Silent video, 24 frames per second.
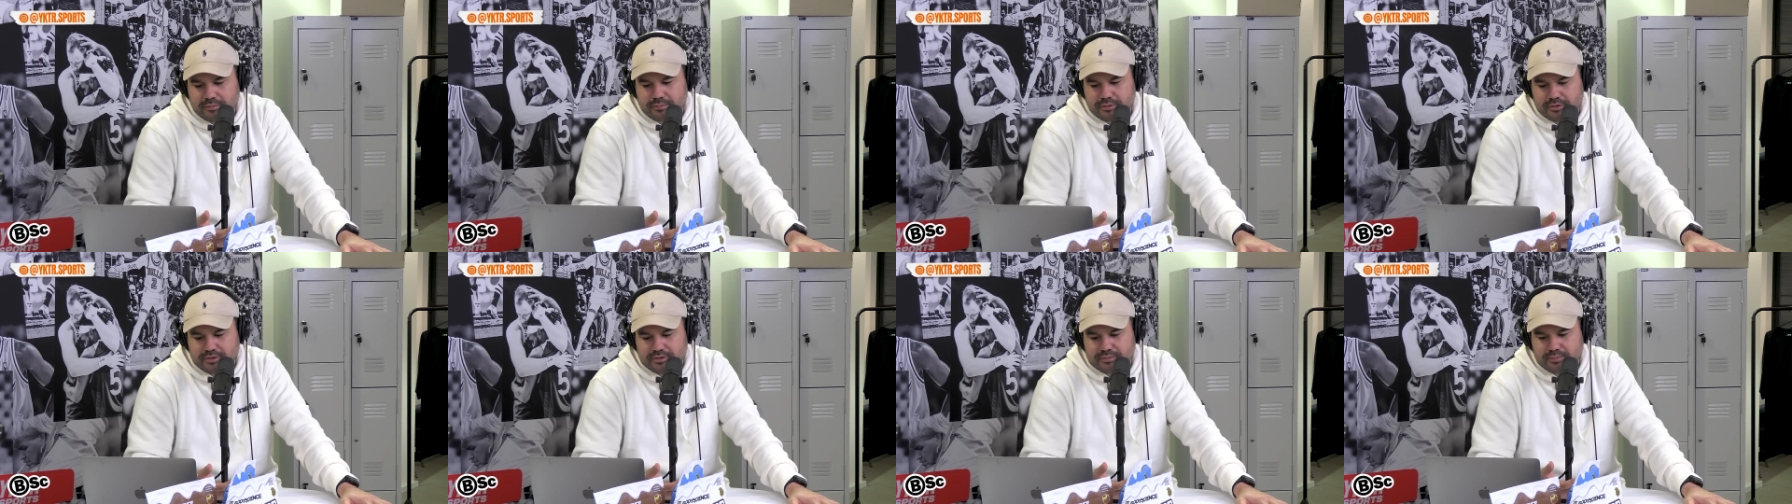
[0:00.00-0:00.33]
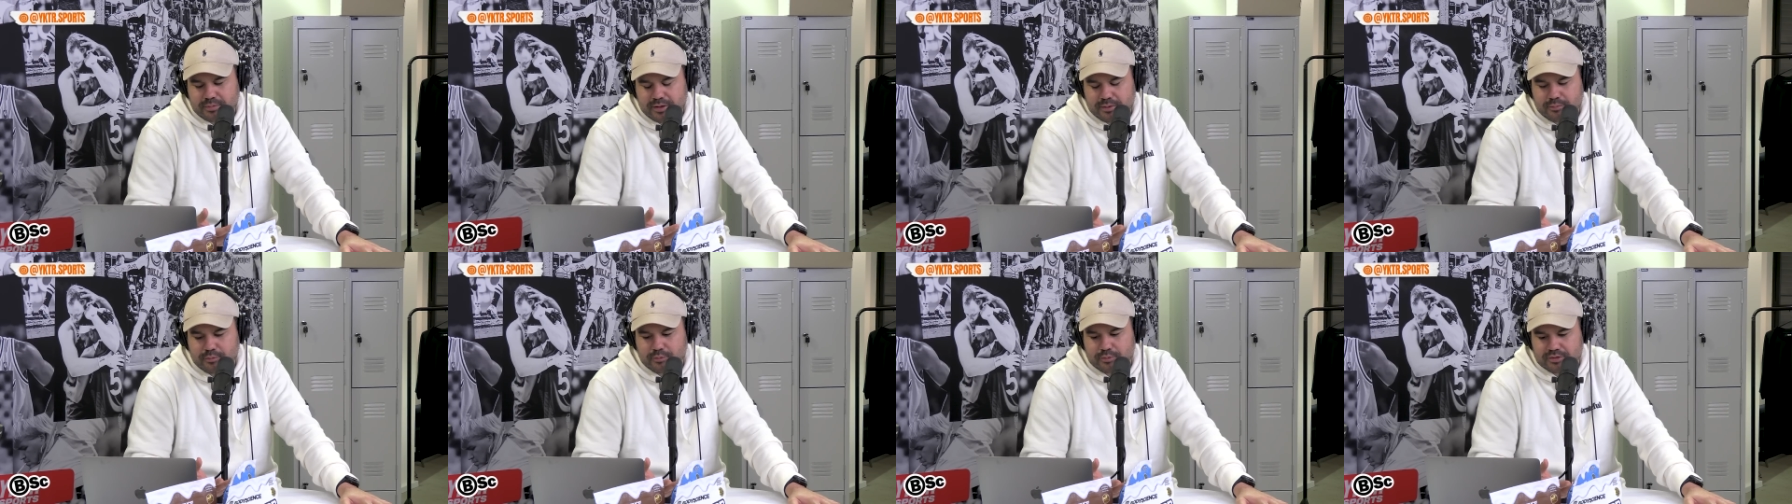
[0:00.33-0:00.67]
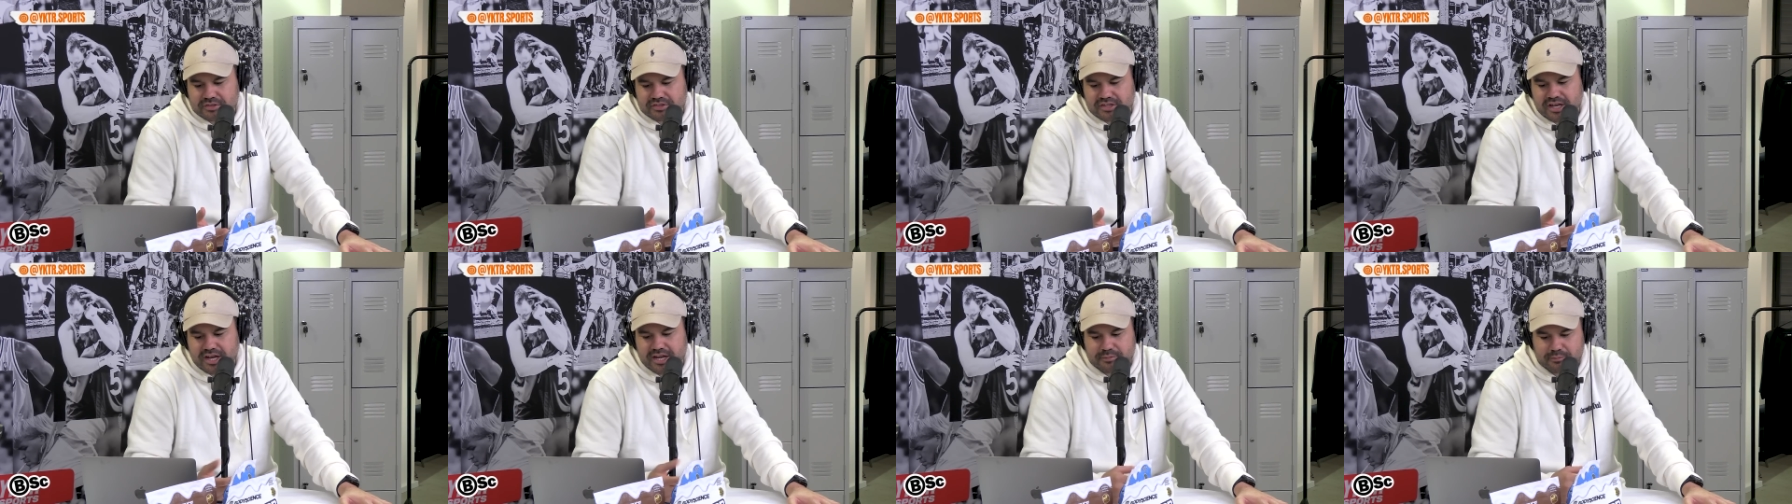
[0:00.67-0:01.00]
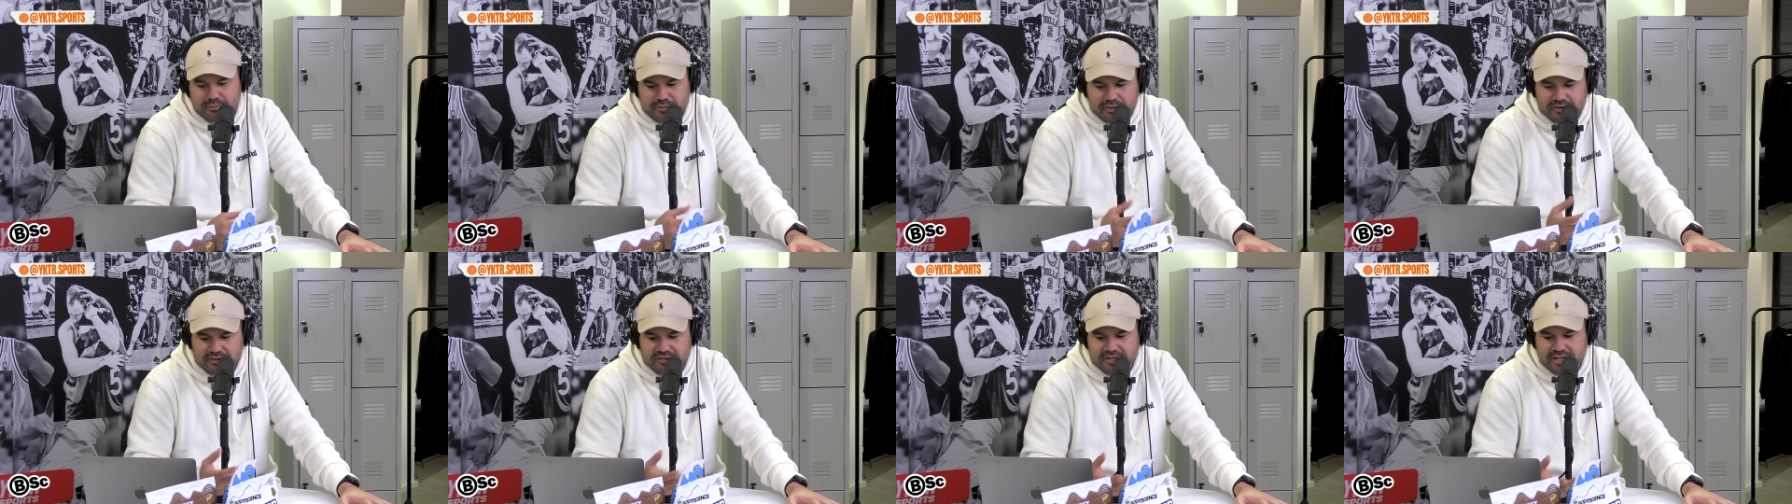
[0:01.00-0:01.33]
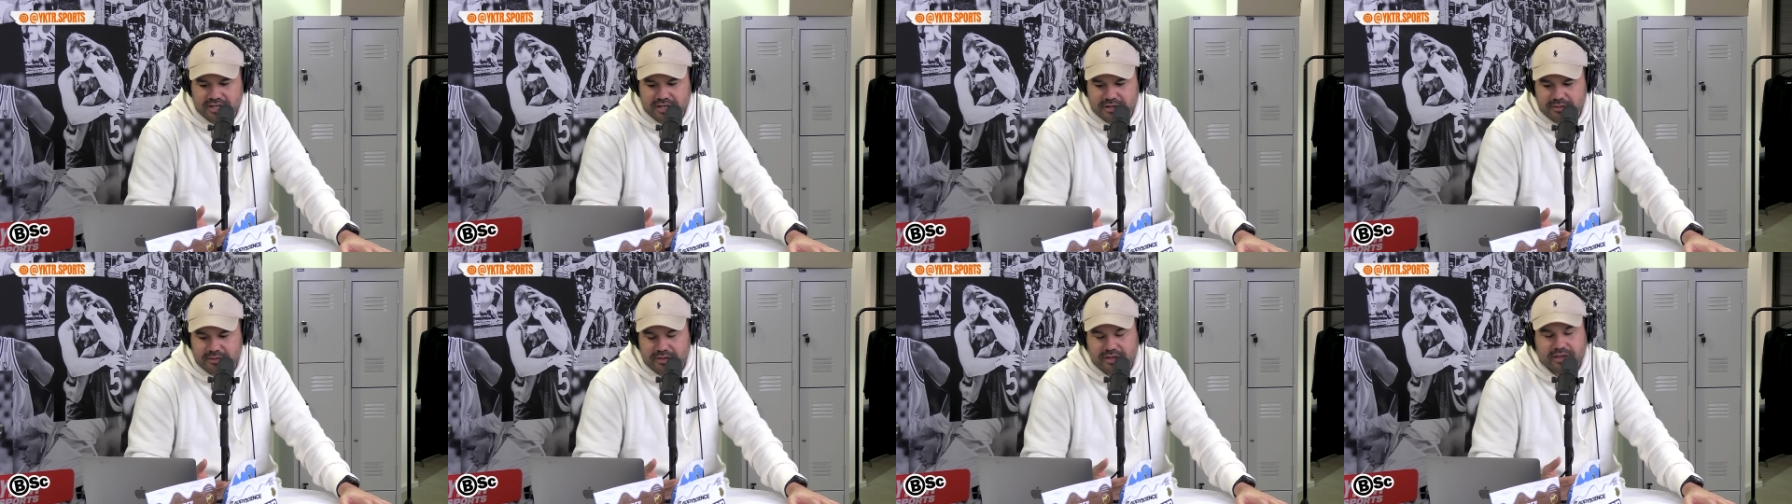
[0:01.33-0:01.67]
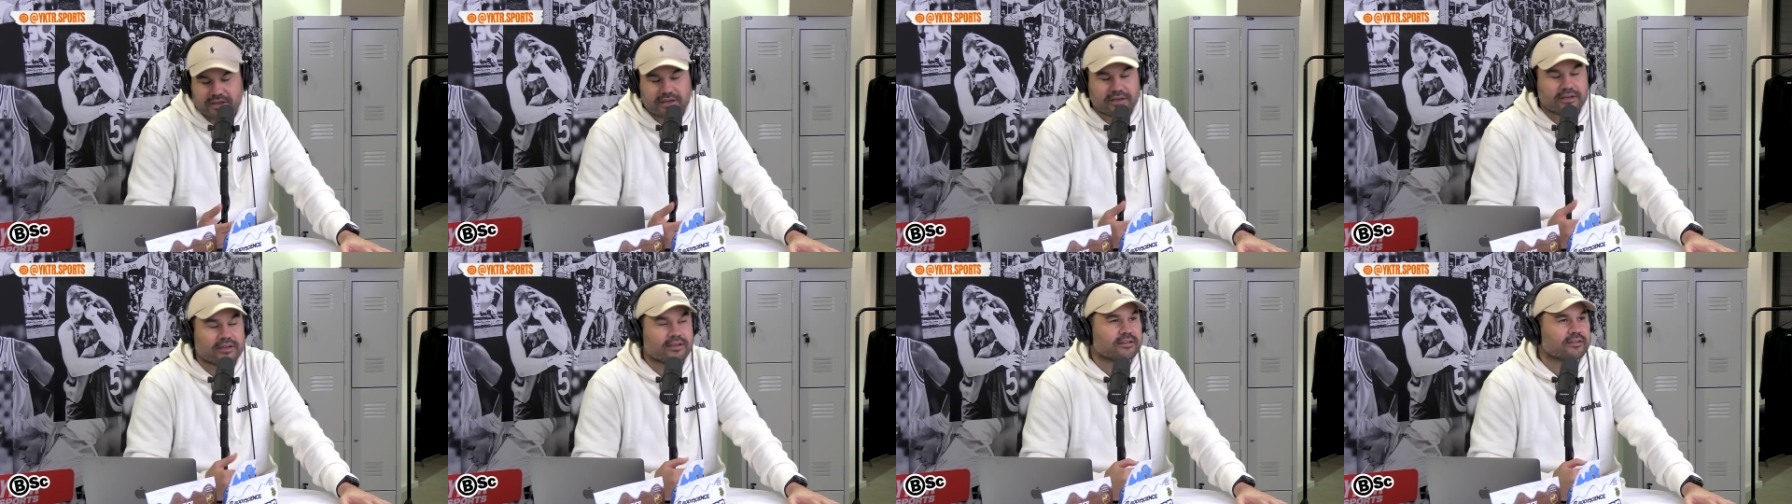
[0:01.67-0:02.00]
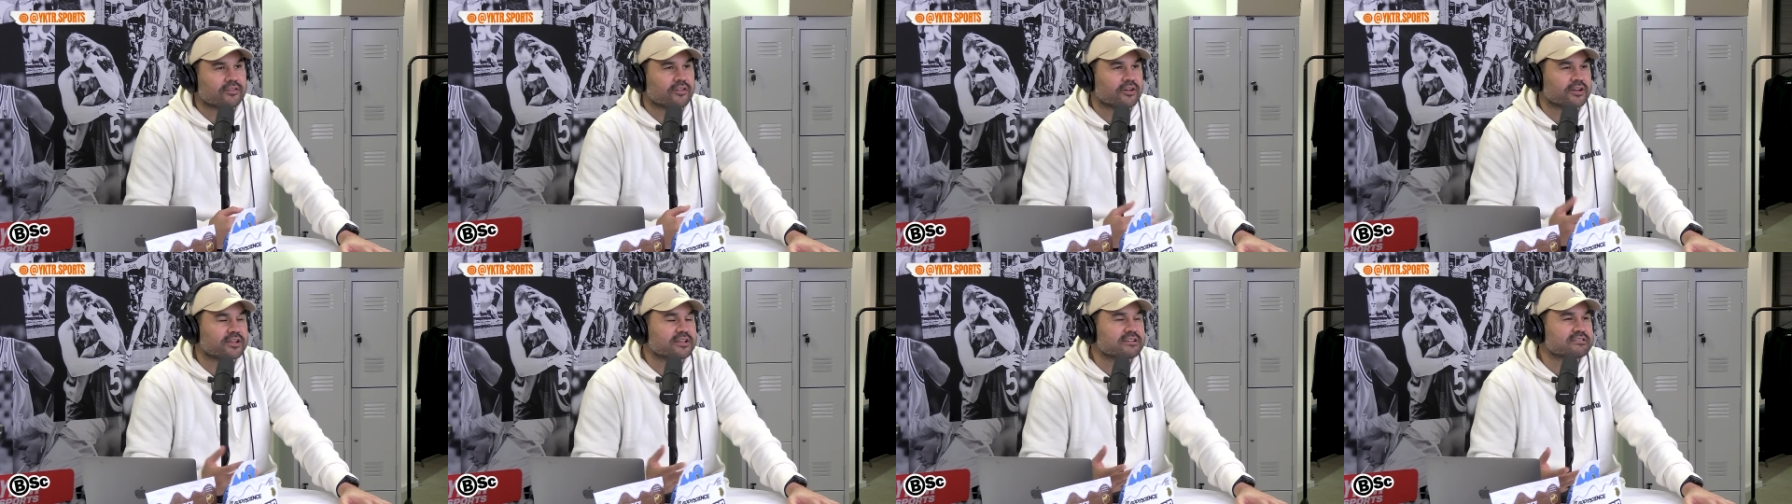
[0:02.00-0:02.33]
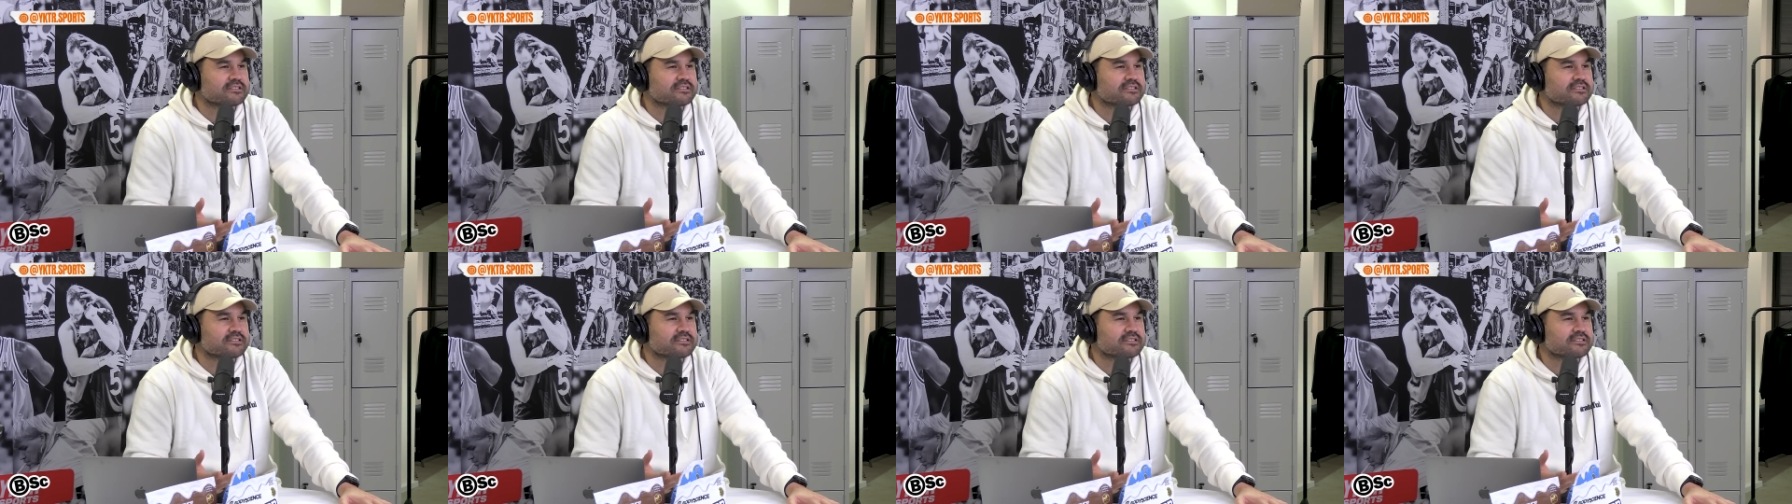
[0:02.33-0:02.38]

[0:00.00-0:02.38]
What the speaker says: Because people were saying with the tier, like